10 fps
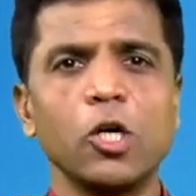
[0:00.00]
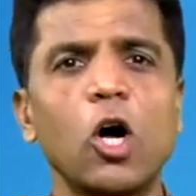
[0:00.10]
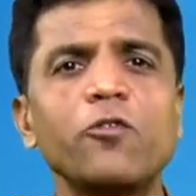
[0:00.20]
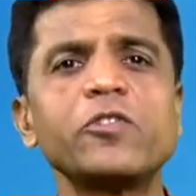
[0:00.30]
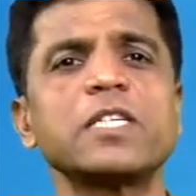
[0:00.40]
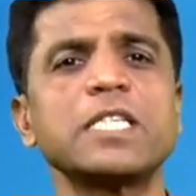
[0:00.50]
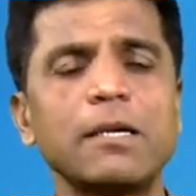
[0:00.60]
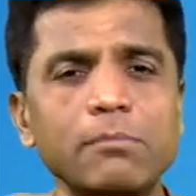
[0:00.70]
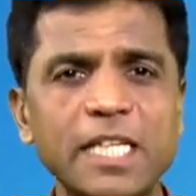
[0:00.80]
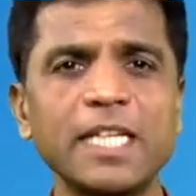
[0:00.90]
After
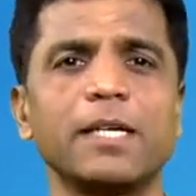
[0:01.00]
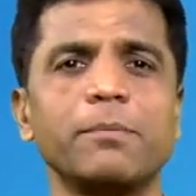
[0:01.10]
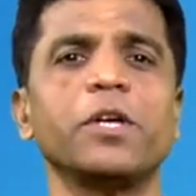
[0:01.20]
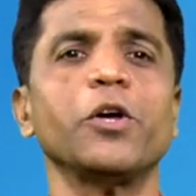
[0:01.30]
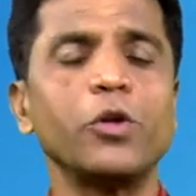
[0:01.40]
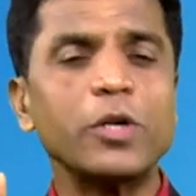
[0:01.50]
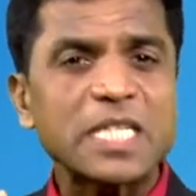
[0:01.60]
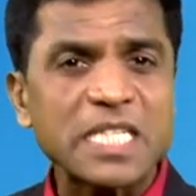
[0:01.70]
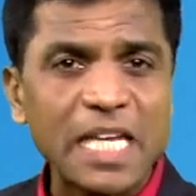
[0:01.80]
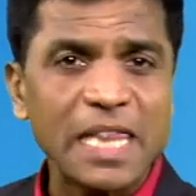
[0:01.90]
some time, you are
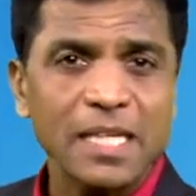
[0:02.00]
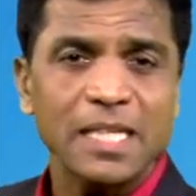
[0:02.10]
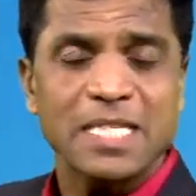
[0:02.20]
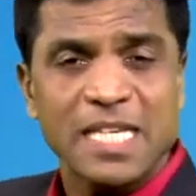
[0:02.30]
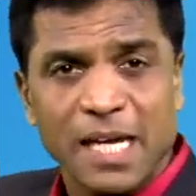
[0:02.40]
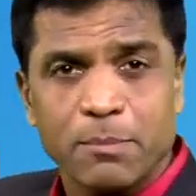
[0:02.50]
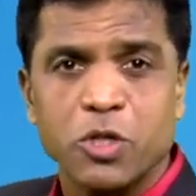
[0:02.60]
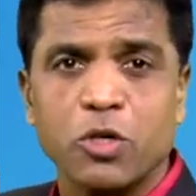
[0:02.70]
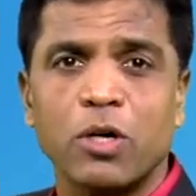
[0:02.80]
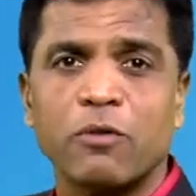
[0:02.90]
selling the same
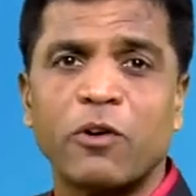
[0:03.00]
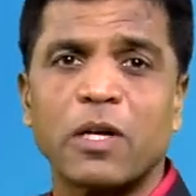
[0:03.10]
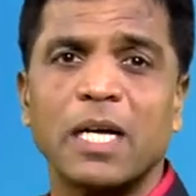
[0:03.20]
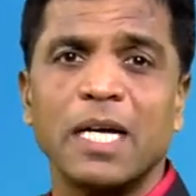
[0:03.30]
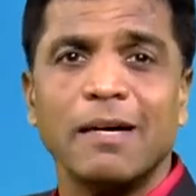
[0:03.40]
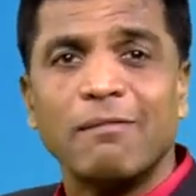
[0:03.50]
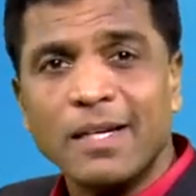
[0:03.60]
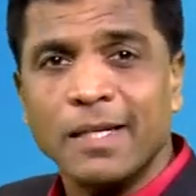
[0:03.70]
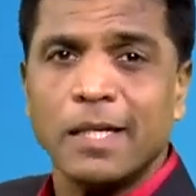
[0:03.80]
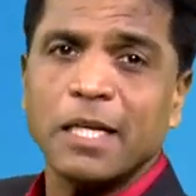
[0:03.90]
stock for
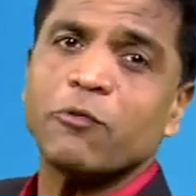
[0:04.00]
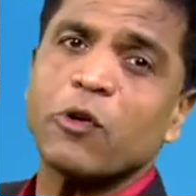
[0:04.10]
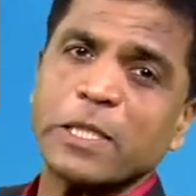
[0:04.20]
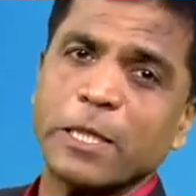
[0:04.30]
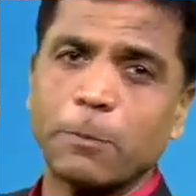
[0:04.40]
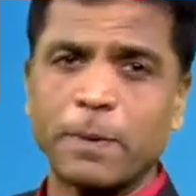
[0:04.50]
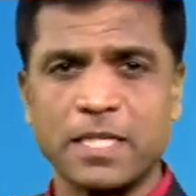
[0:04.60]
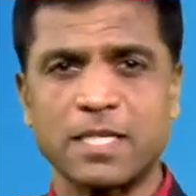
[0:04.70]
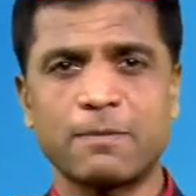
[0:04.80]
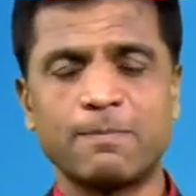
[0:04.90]
140
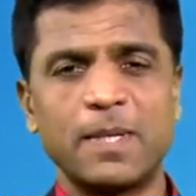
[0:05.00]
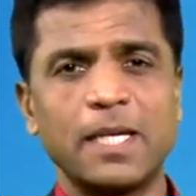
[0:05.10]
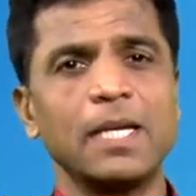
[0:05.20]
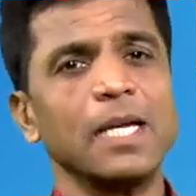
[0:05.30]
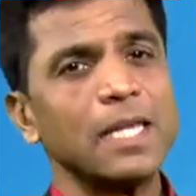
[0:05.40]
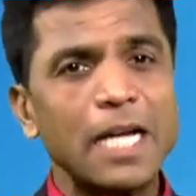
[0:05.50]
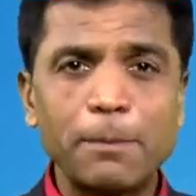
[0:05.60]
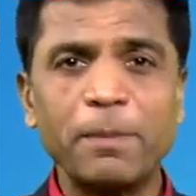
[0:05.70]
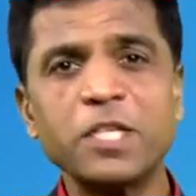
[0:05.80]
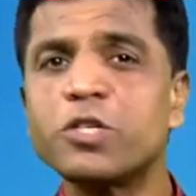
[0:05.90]
rupees.
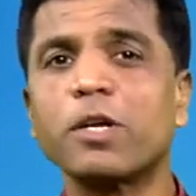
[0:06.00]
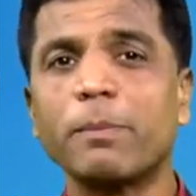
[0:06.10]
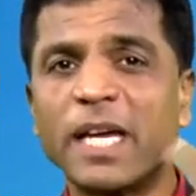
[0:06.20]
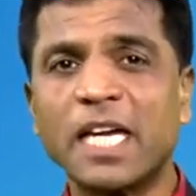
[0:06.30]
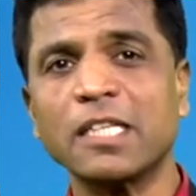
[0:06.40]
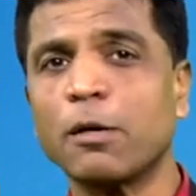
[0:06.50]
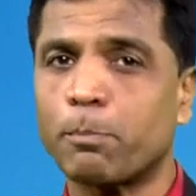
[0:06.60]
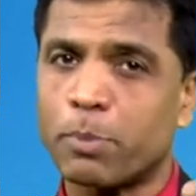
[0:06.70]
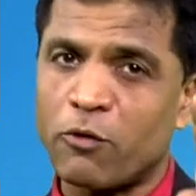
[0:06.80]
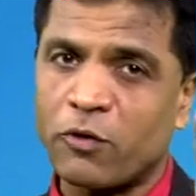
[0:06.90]
That means you are making the
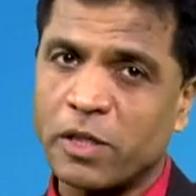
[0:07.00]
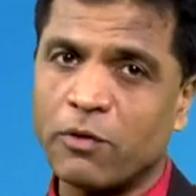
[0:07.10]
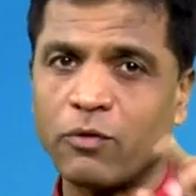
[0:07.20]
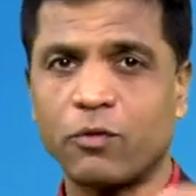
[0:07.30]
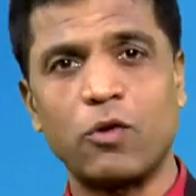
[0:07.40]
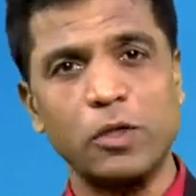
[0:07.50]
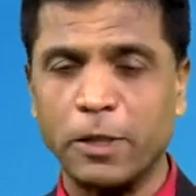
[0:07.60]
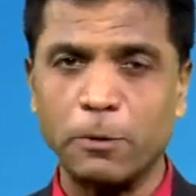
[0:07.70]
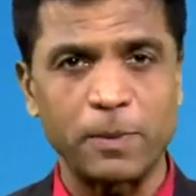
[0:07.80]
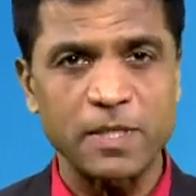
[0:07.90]
profit of
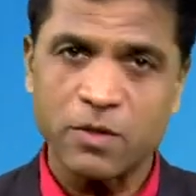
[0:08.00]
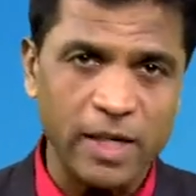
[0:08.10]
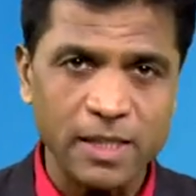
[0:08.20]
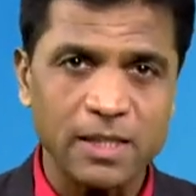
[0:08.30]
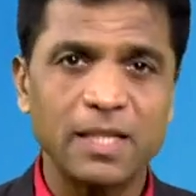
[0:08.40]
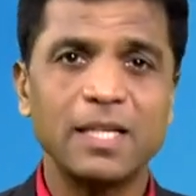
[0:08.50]
40 rupees, right?